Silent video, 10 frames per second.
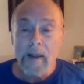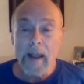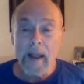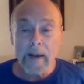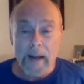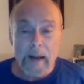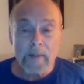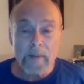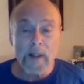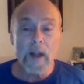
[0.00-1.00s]
and
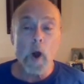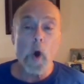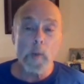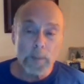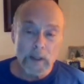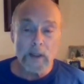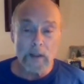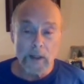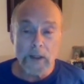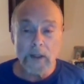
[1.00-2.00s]
even the
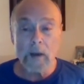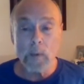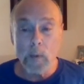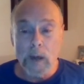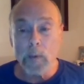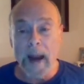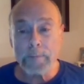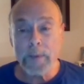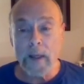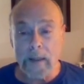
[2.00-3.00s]
hopelessness that we
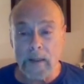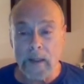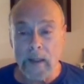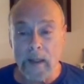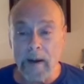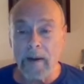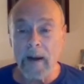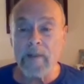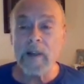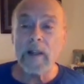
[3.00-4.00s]
wrap things in, and
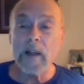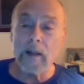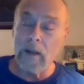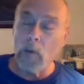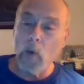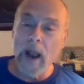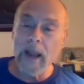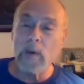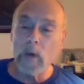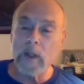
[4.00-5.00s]
even the
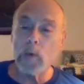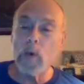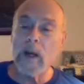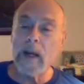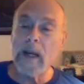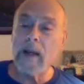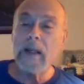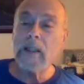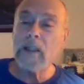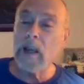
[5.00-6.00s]
way in which we
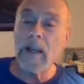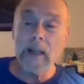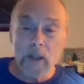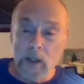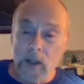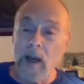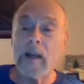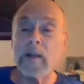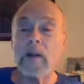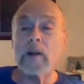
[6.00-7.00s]
say it's
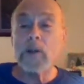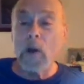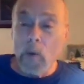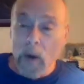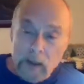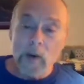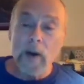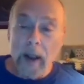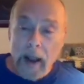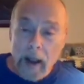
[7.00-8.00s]
done, there's no way it's
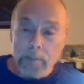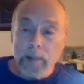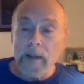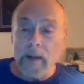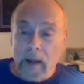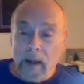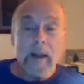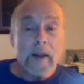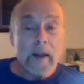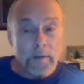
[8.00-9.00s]
going to happen,
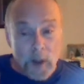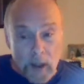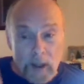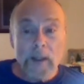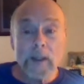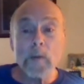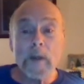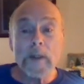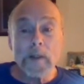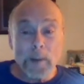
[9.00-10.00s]
if Jesus
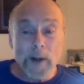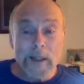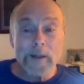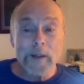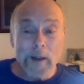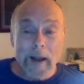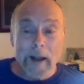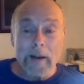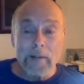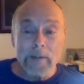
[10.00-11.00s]
wants to bring new
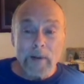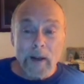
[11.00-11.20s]
life,